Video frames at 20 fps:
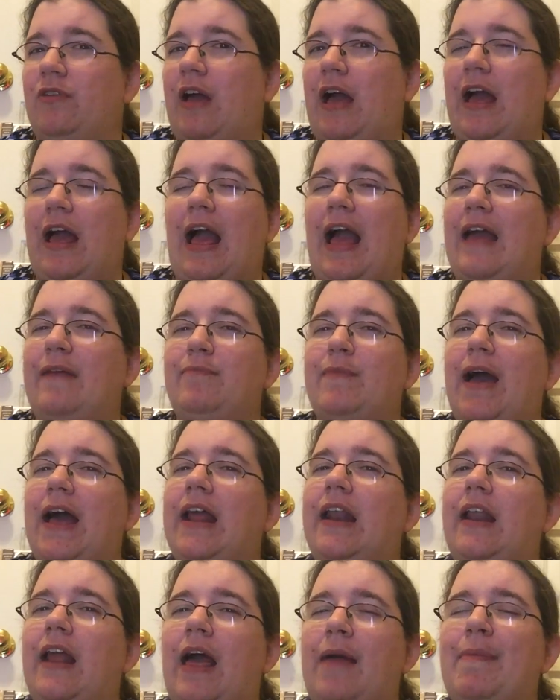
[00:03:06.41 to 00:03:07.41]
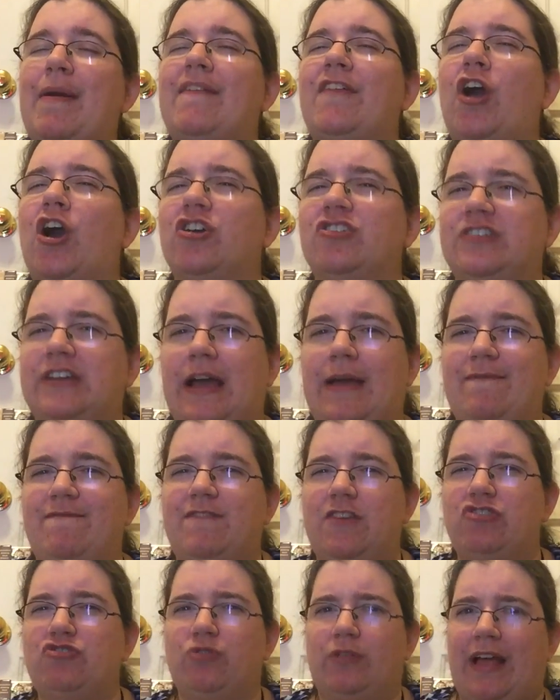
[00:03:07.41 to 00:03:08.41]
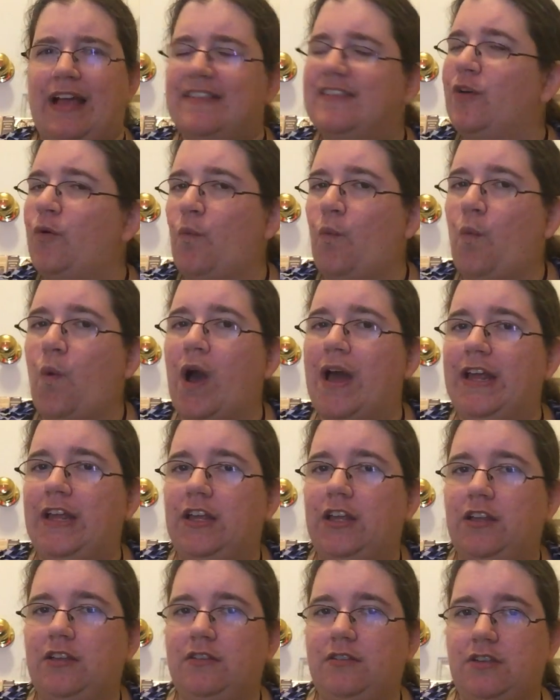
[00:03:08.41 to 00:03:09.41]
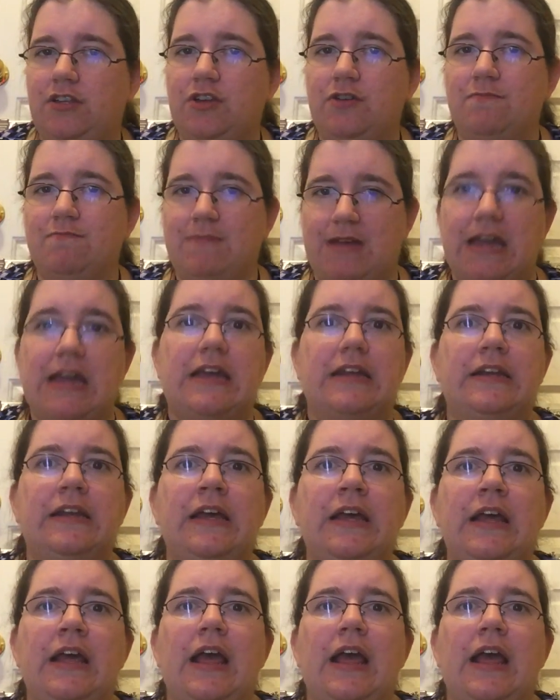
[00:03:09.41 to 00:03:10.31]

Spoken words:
I'm having a hard time visualizing what you mean.